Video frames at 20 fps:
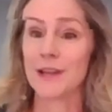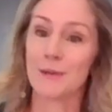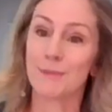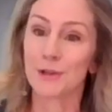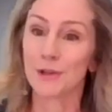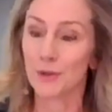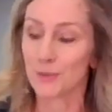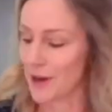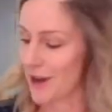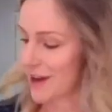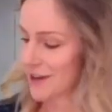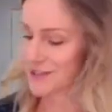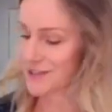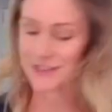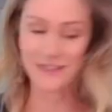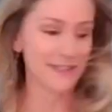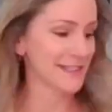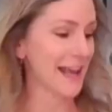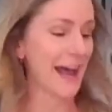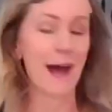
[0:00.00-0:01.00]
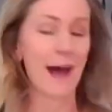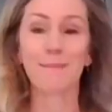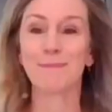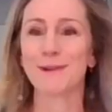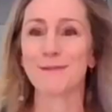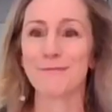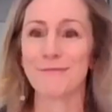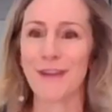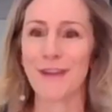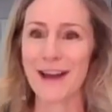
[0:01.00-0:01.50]
chemical reactions
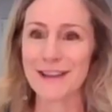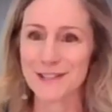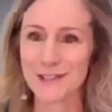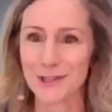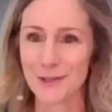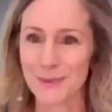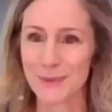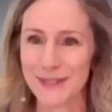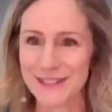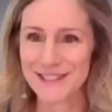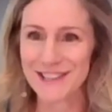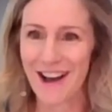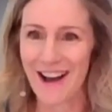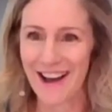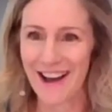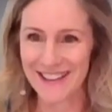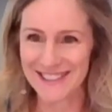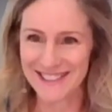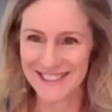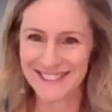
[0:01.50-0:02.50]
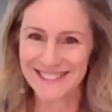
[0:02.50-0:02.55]
happen faster when it's hot.